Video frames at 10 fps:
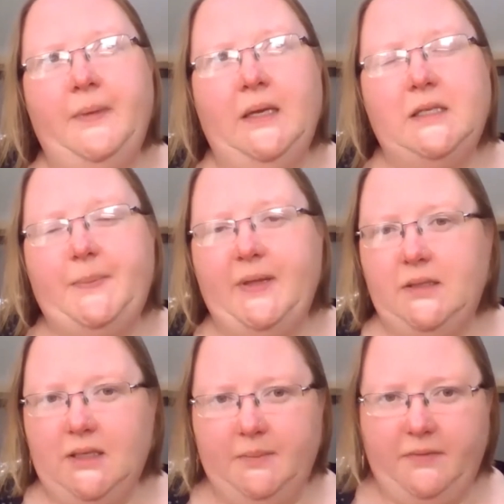spend the
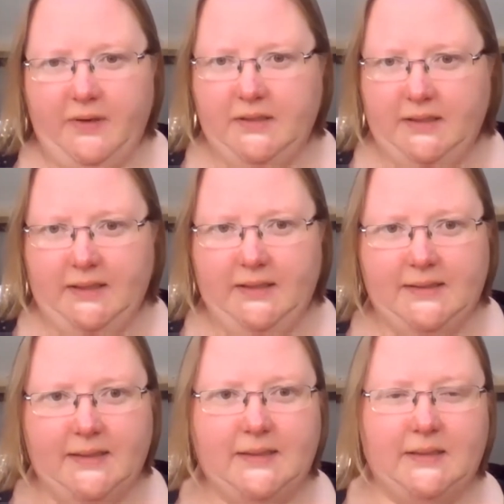time investing in a
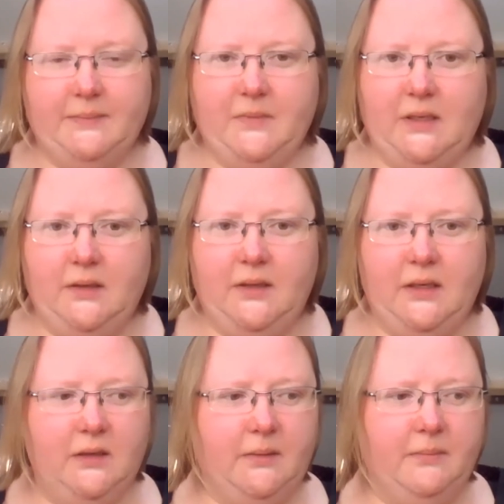system,
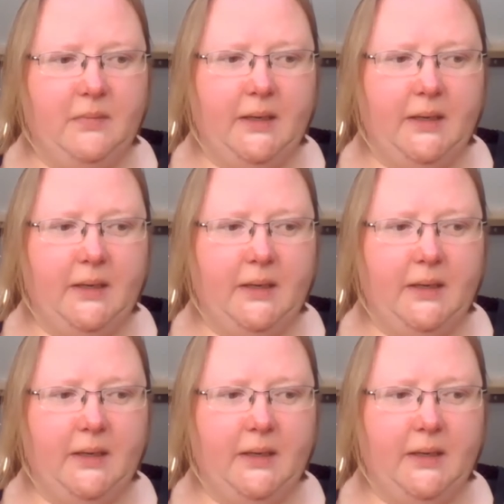then